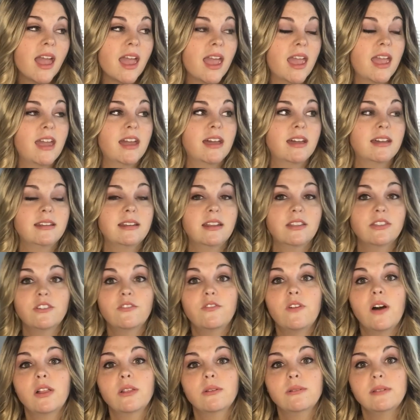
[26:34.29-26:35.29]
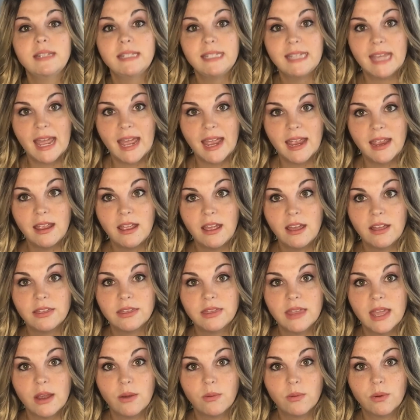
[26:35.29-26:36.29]
and the following day
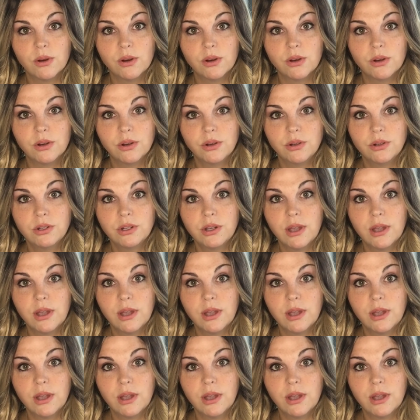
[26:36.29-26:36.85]
they were